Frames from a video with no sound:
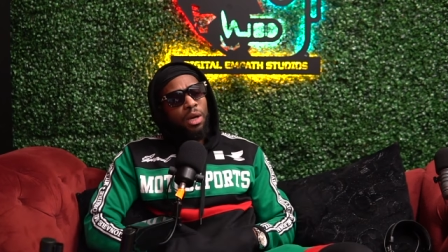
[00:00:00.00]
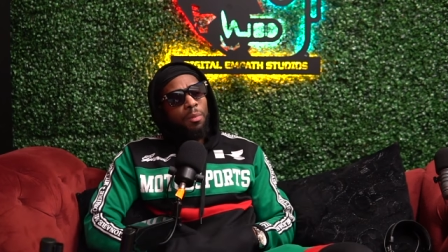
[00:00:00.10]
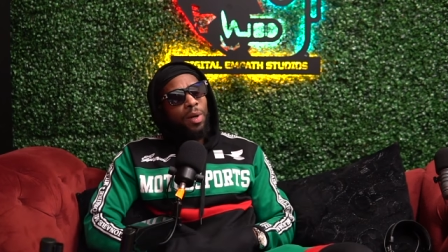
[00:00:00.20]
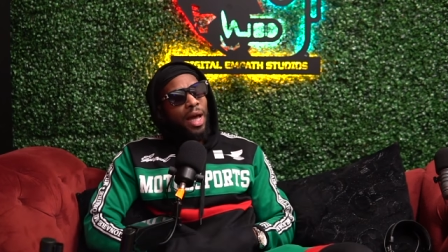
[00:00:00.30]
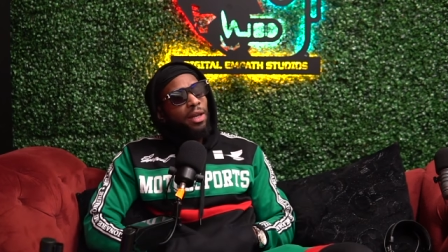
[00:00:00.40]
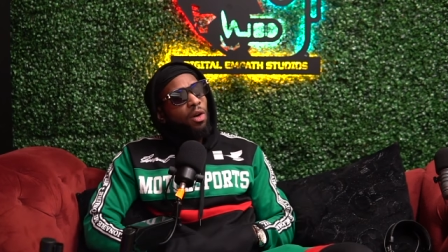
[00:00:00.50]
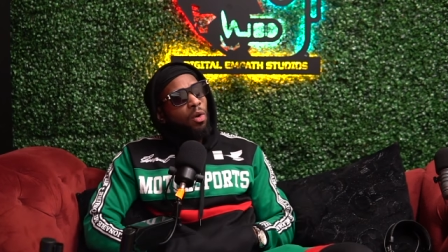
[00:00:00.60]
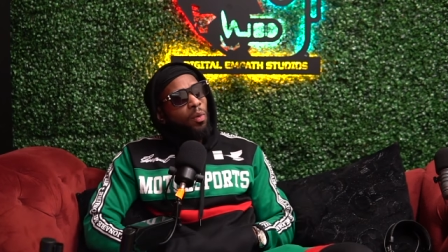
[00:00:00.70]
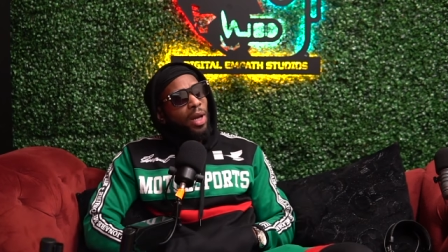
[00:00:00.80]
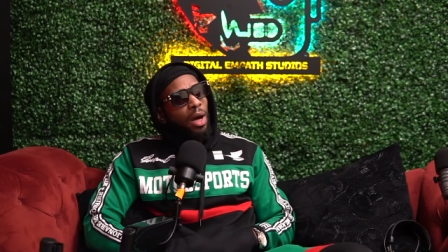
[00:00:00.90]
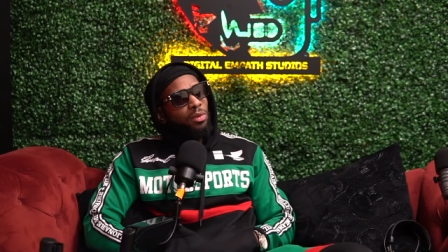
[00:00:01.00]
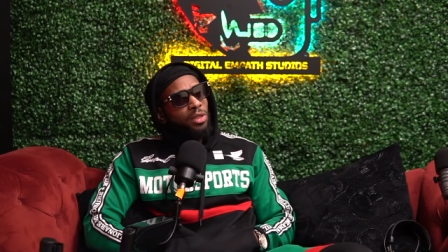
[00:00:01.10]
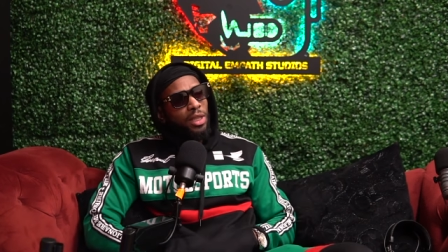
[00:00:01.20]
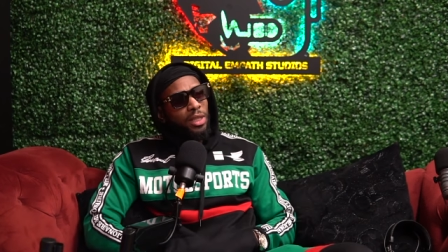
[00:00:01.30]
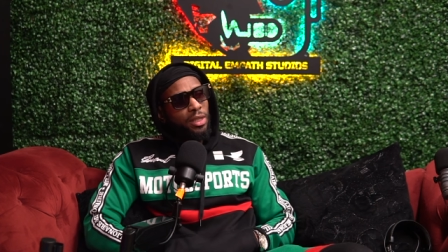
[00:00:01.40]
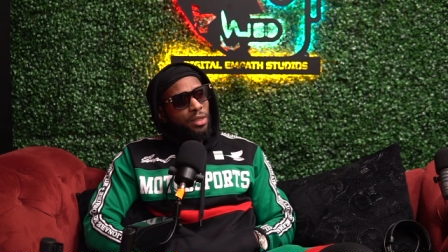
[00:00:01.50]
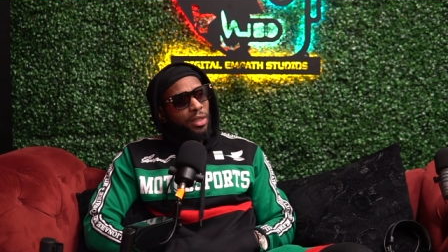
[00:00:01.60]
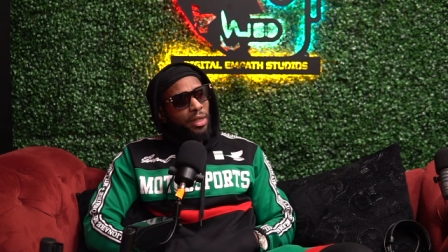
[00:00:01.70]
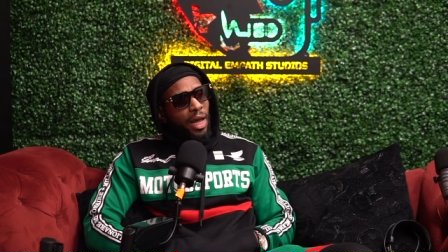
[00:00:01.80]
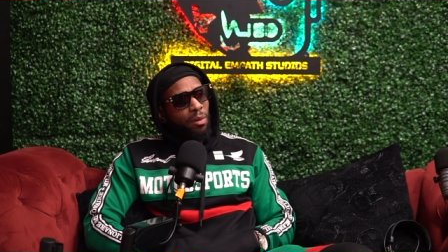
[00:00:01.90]
But I know when I was younger
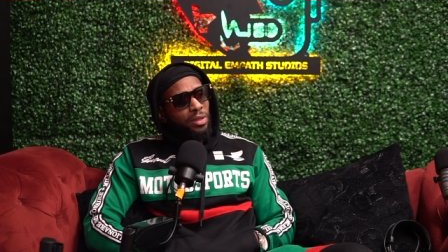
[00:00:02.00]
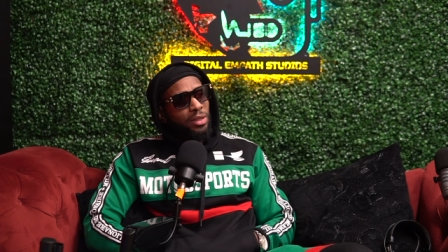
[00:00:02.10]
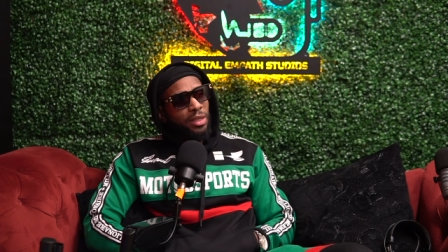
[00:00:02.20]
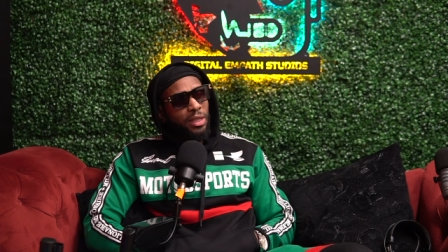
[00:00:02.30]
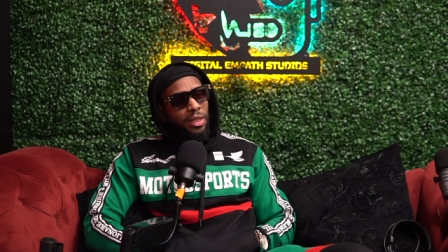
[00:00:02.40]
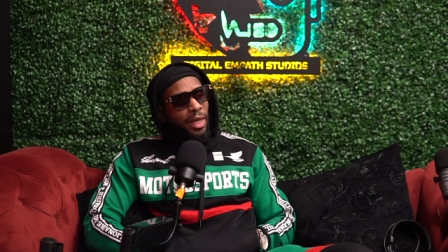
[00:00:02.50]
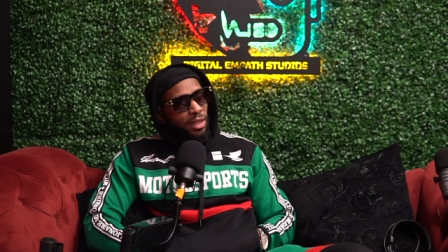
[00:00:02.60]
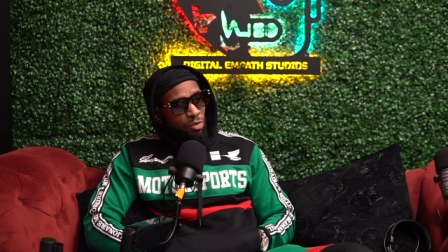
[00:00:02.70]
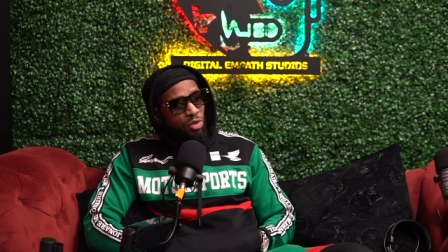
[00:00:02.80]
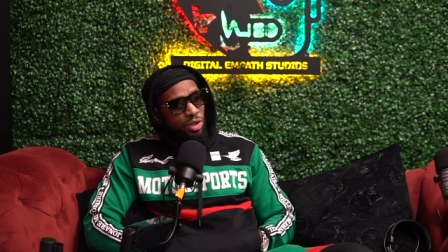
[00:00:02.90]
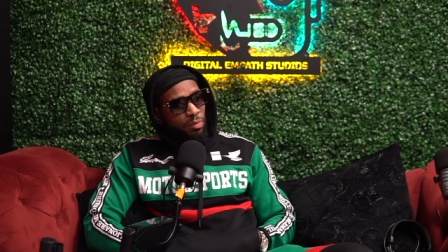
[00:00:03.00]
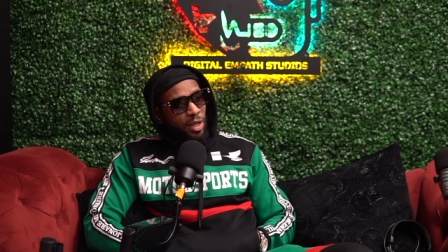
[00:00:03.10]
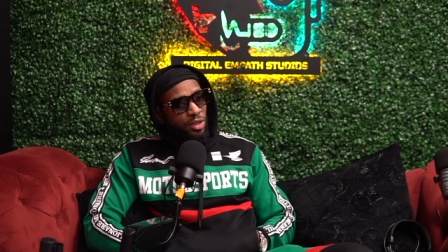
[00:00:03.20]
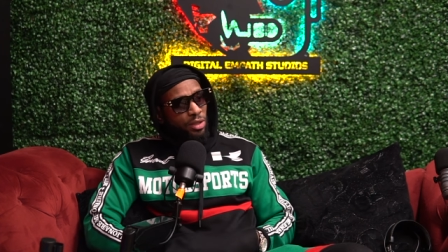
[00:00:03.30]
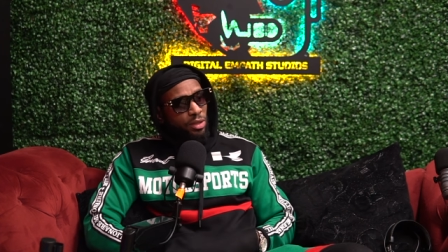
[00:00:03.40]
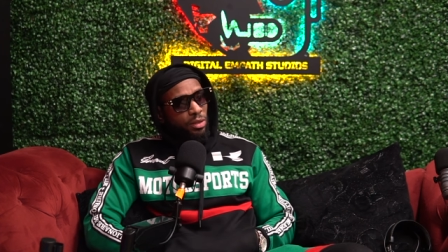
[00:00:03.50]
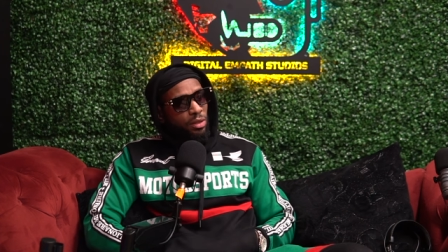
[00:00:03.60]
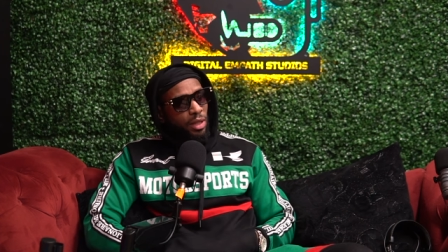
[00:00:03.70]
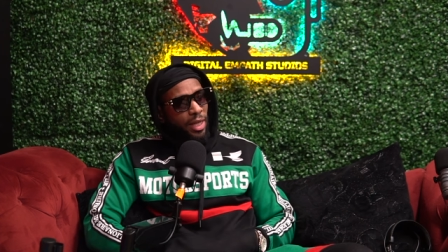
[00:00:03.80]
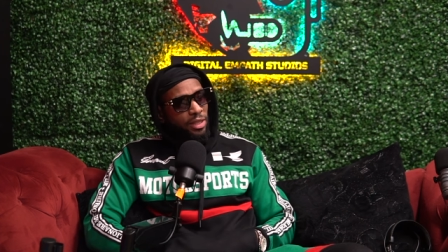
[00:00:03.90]
and I was seeing like you just mentioned
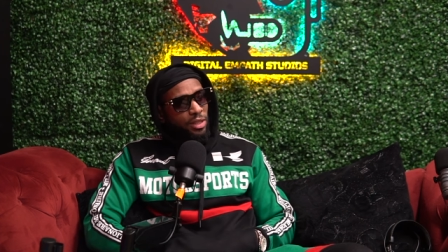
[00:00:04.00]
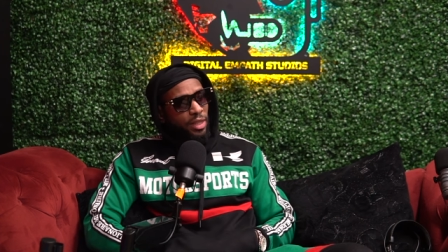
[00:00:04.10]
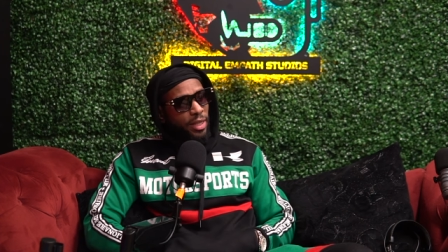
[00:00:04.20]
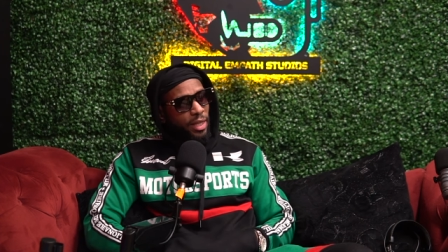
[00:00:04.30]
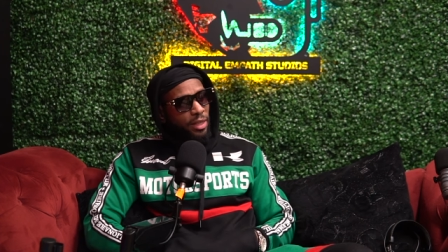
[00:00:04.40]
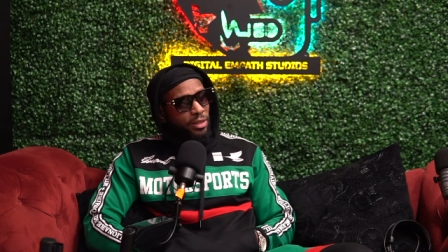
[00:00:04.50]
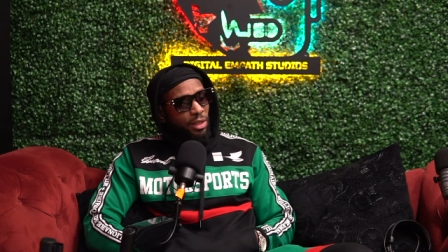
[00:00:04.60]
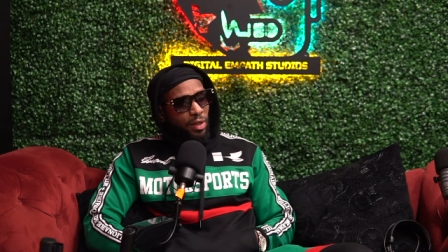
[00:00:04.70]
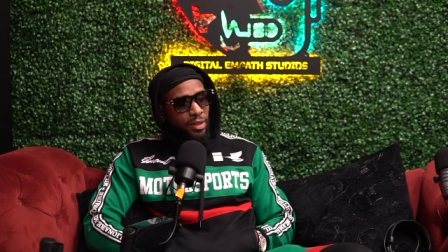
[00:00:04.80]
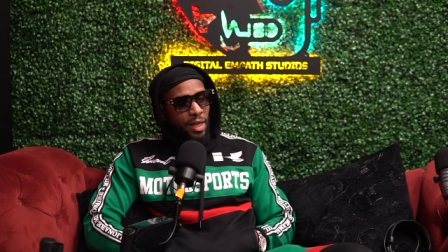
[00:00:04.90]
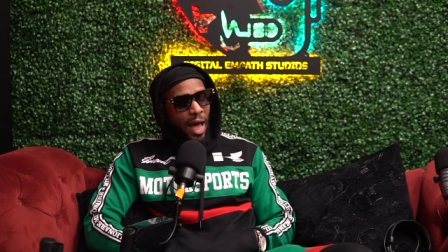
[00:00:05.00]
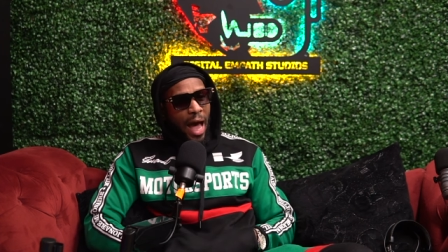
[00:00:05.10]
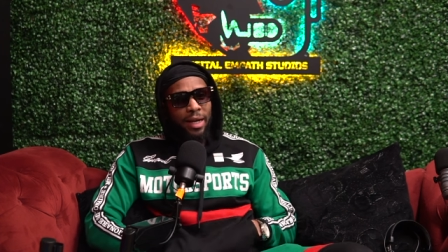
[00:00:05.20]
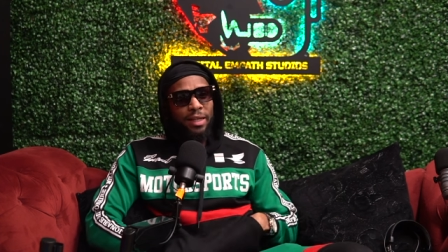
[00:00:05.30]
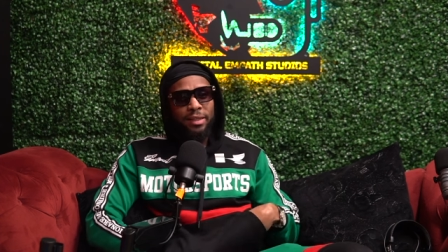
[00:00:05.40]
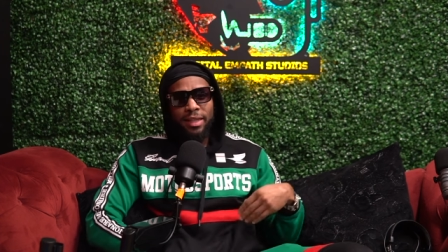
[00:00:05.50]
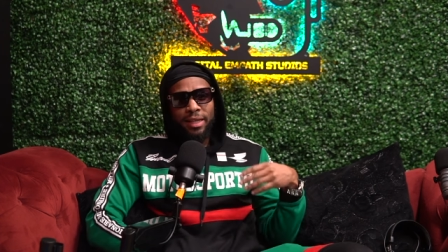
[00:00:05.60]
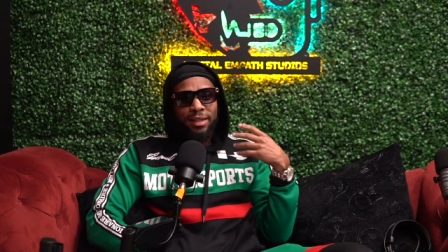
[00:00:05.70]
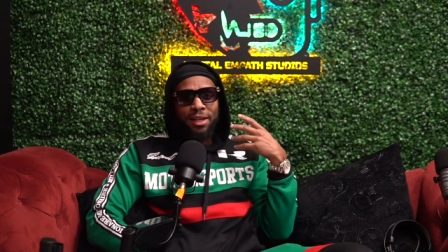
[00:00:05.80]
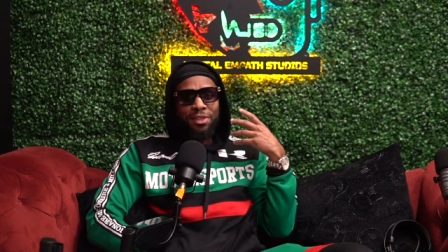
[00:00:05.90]
like Sheneneh and stuff like that. I didn't
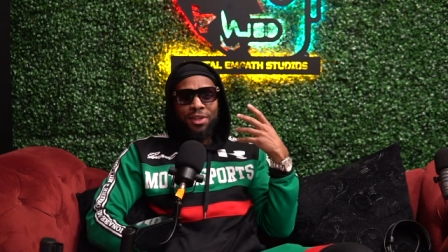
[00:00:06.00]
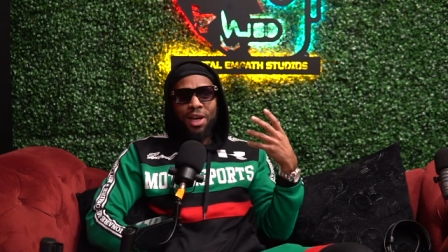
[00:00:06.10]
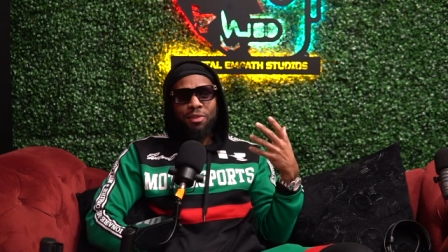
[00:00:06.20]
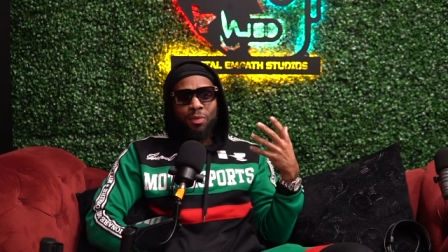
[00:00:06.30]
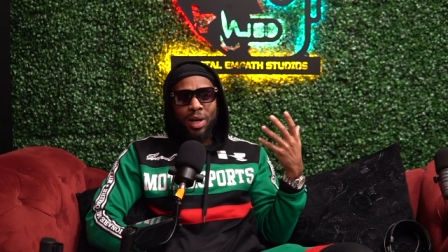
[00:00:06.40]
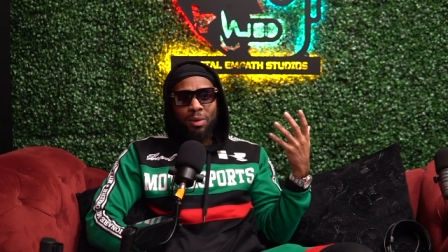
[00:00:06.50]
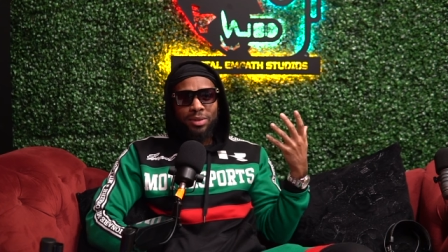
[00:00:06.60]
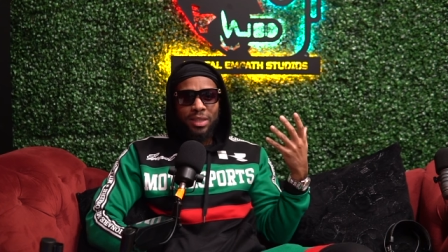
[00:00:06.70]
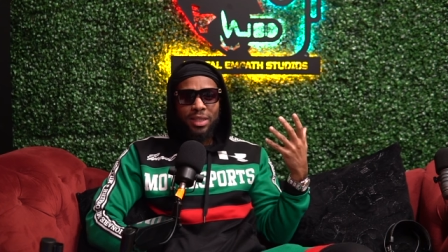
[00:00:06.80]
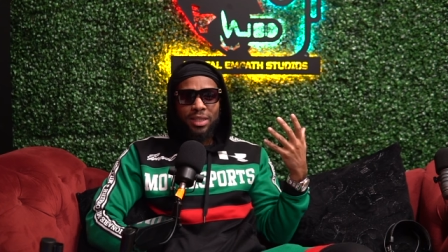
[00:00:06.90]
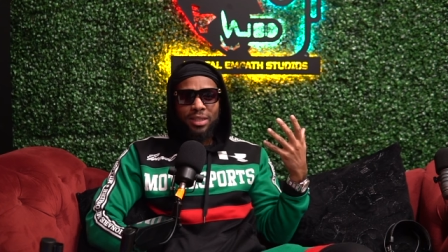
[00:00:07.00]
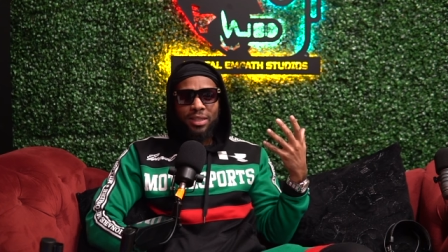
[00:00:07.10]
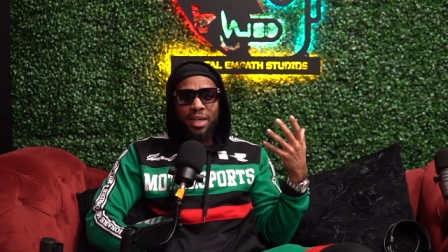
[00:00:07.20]
think nothing of it when I was a kid.